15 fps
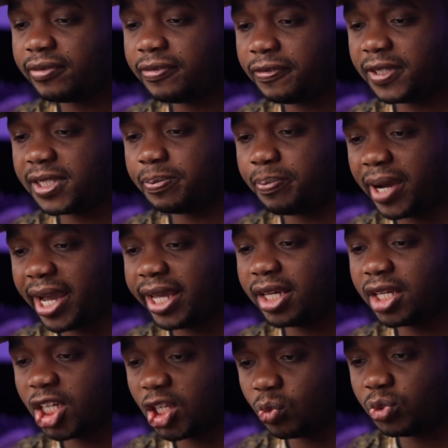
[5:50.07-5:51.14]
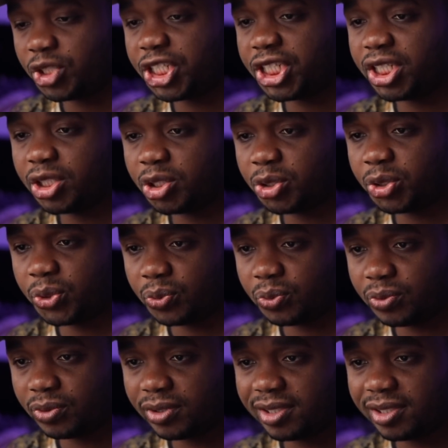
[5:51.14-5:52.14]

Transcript: fit by Gucci shoe.